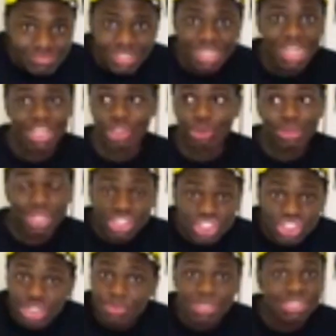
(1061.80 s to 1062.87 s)
like, your
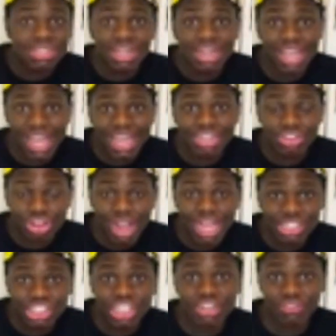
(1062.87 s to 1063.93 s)
relationship is going to end
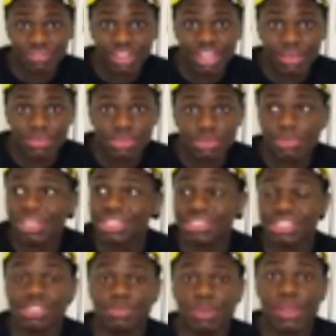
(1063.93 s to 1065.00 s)
crashing in flames. Because
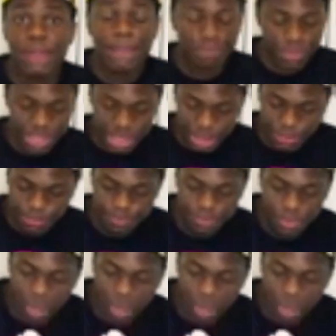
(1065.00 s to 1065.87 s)
listen,